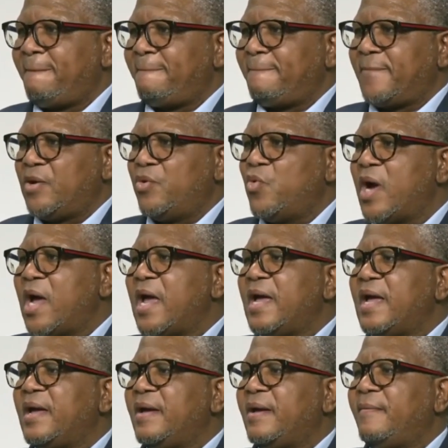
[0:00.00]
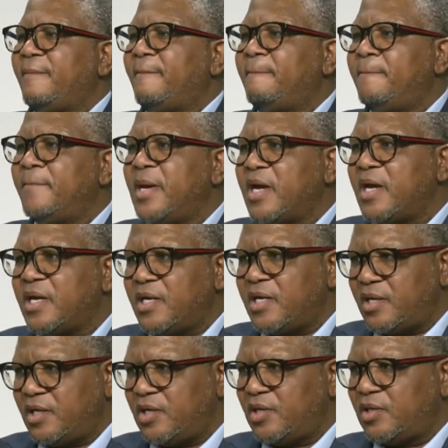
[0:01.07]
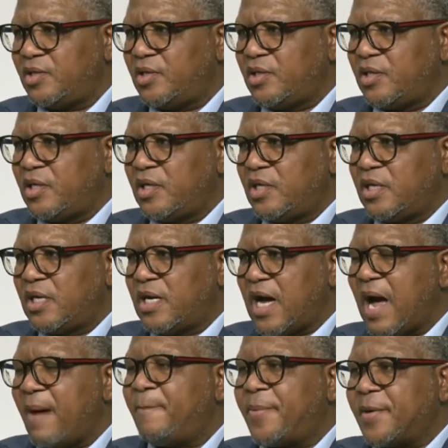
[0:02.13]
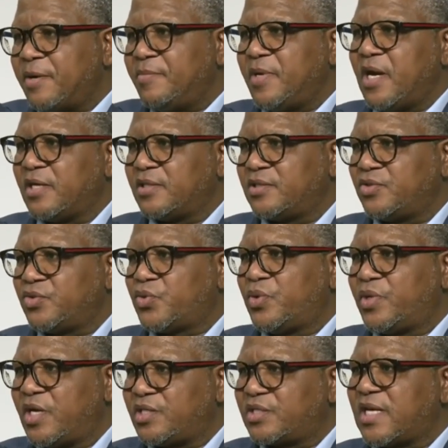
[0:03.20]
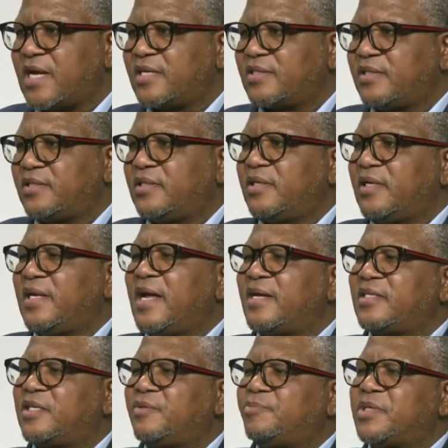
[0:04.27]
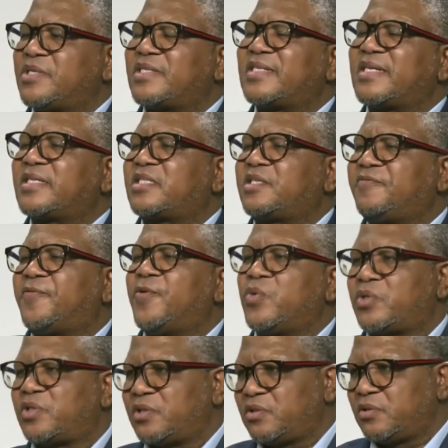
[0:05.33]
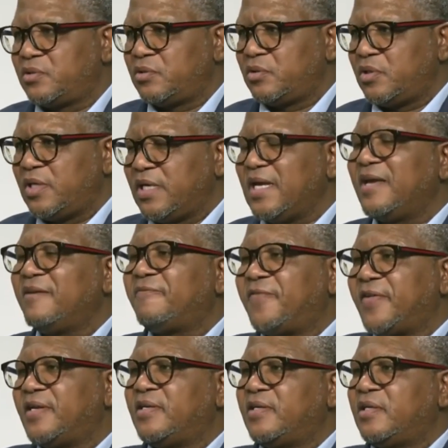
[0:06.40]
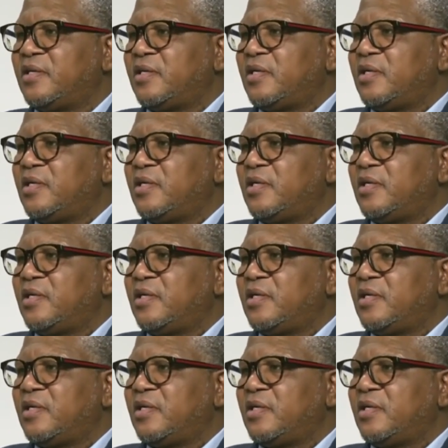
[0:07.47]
where men are premiers. So they said, let it be 60-40, even.